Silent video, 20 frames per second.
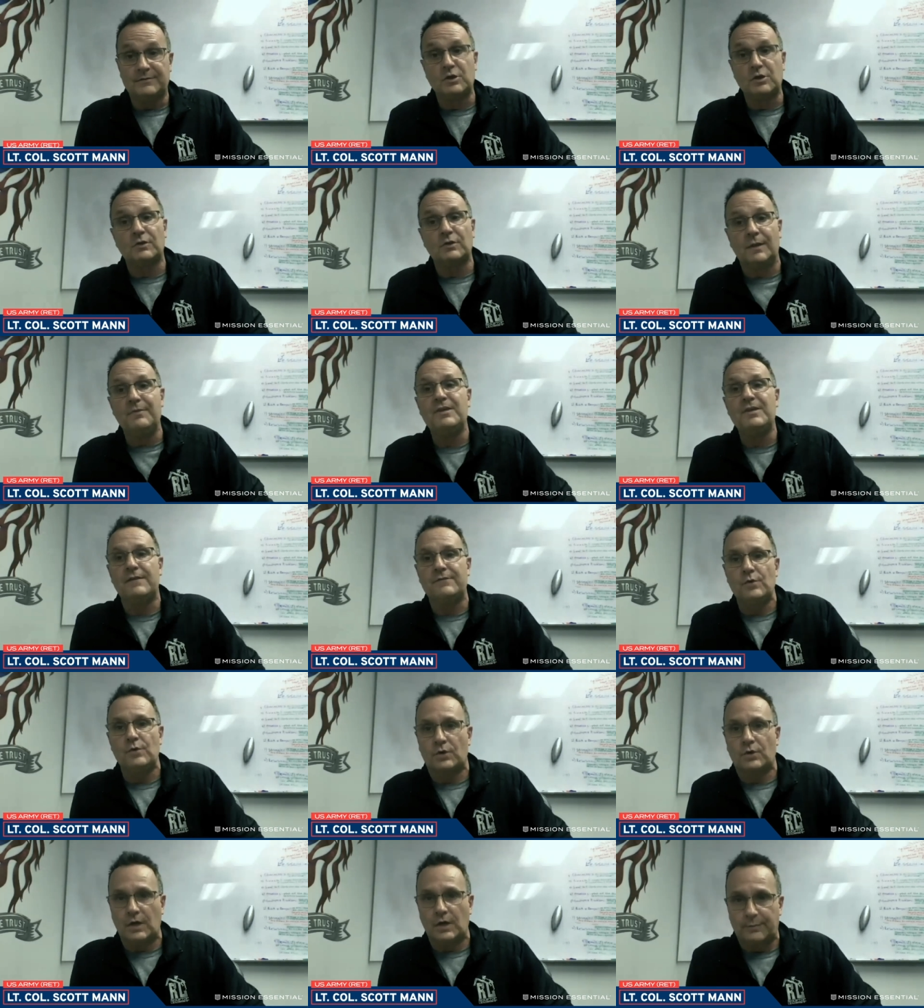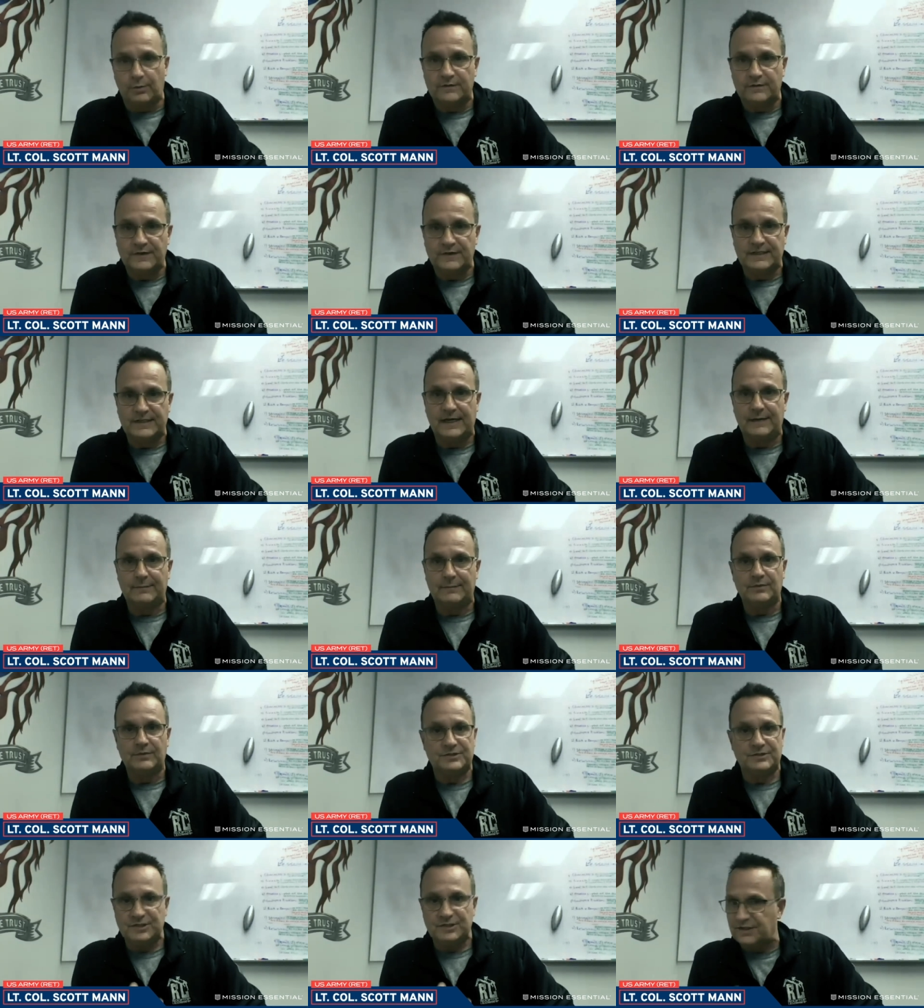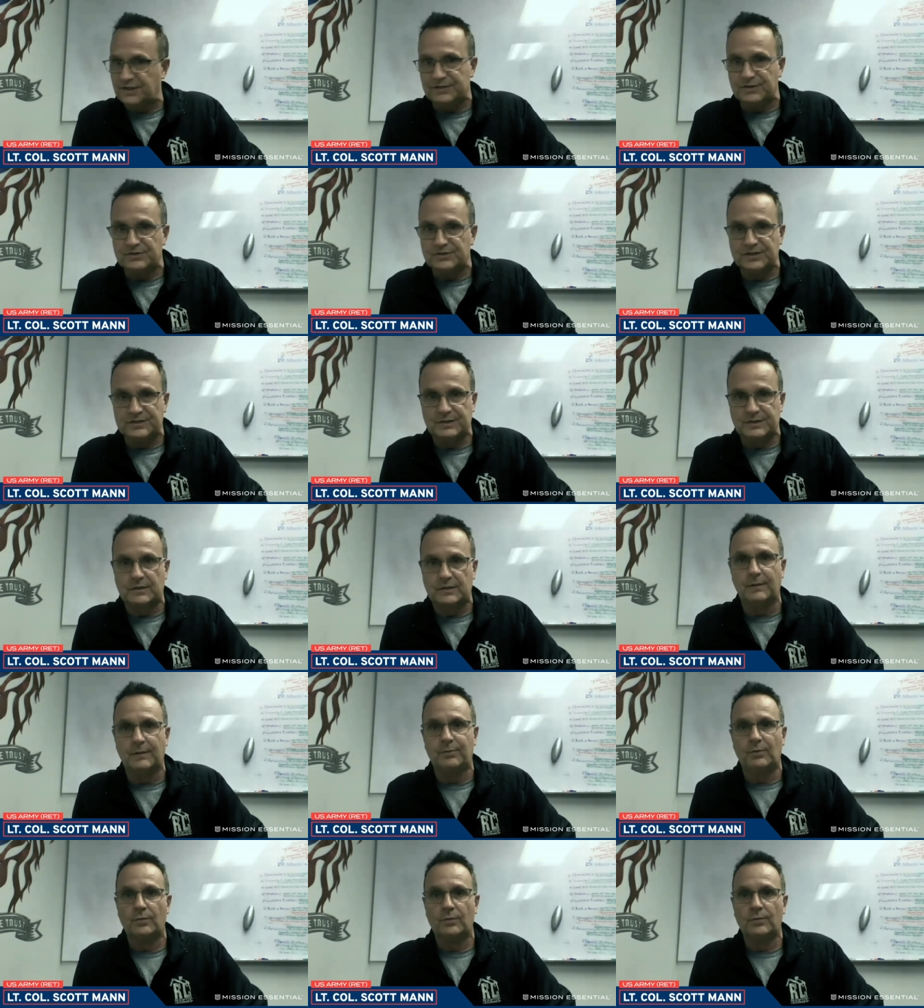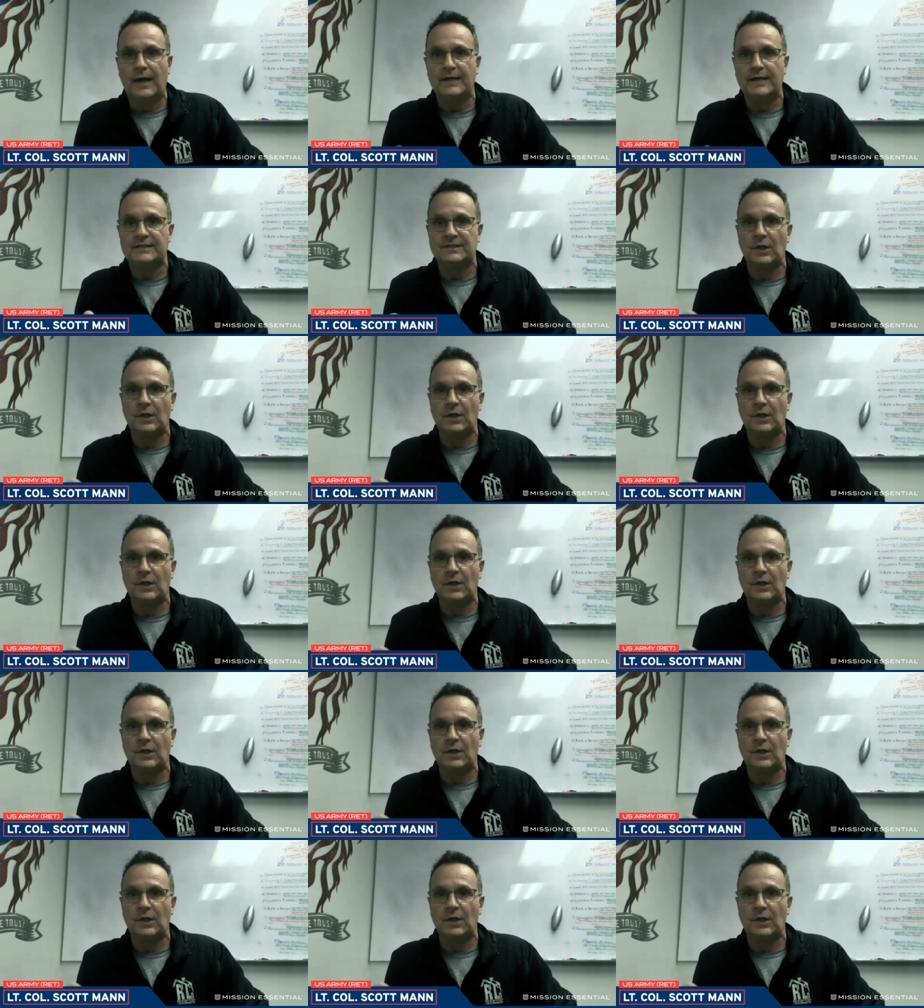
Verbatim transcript: So let me give you a couple of examples. Just these are just a couple, right?